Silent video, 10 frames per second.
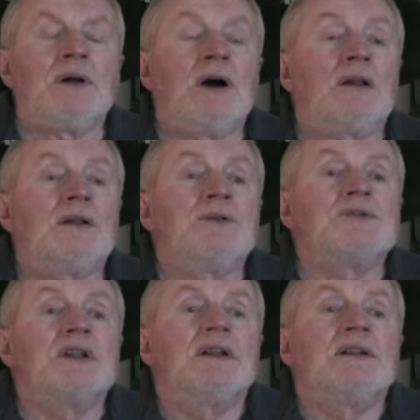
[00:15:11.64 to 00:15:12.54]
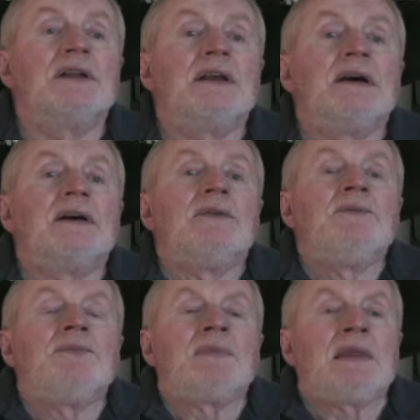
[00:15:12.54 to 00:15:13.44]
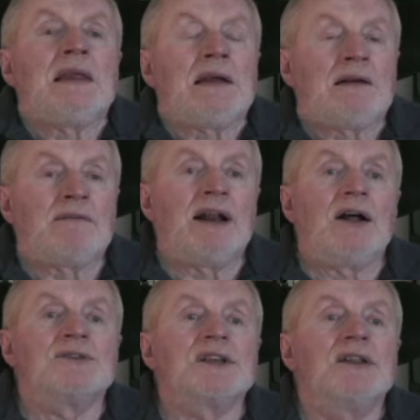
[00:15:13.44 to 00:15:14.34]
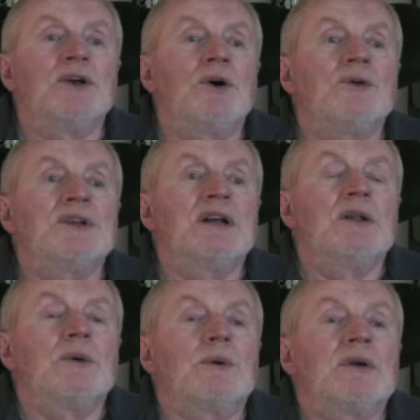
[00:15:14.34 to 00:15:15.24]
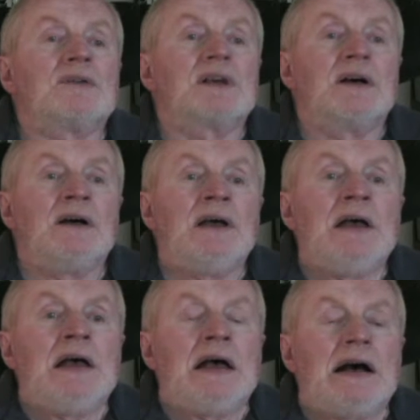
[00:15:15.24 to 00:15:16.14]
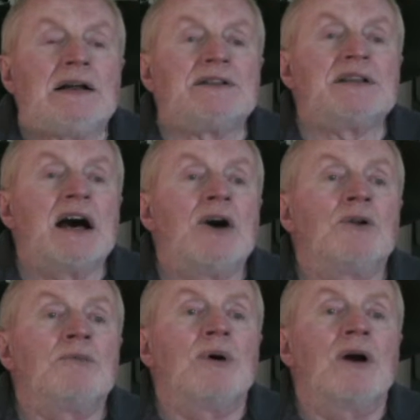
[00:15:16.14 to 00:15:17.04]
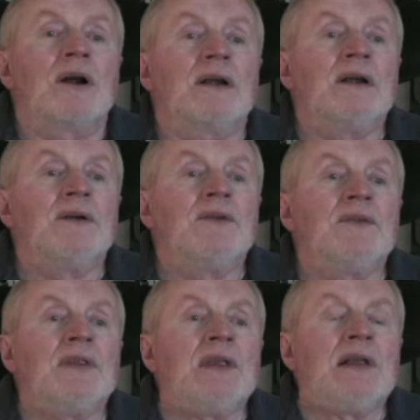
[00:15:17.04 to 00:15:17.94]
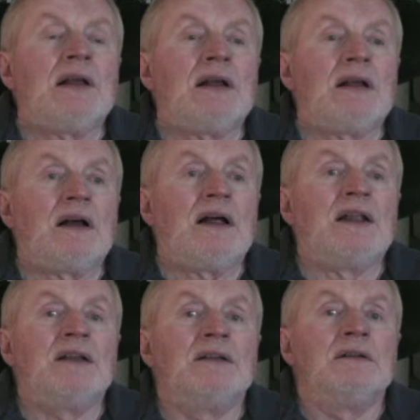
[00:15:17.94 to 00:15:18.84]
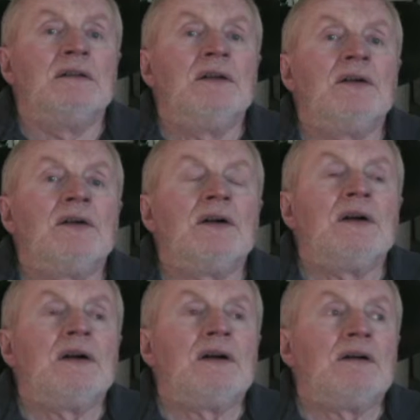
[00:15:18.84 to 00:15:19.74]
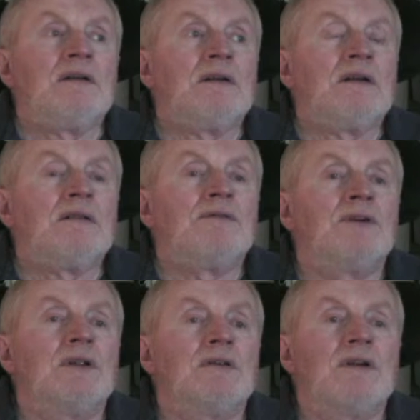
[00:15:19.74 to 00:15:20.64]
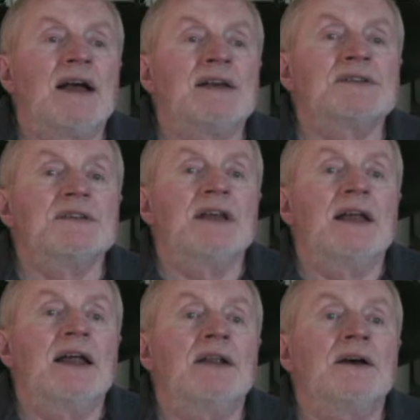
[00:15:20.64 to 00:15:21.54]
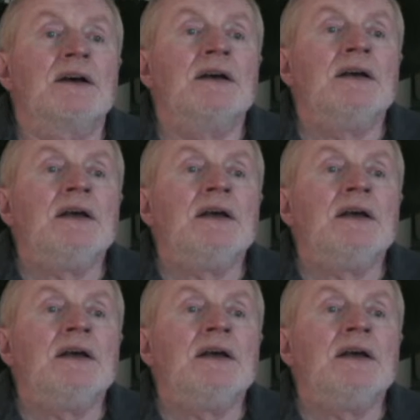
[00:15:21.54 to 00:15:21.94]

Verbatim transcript: Auckland, New Zealand, the uh, right outside the hotel there was a, a town park on a hill full of grass and they had uh,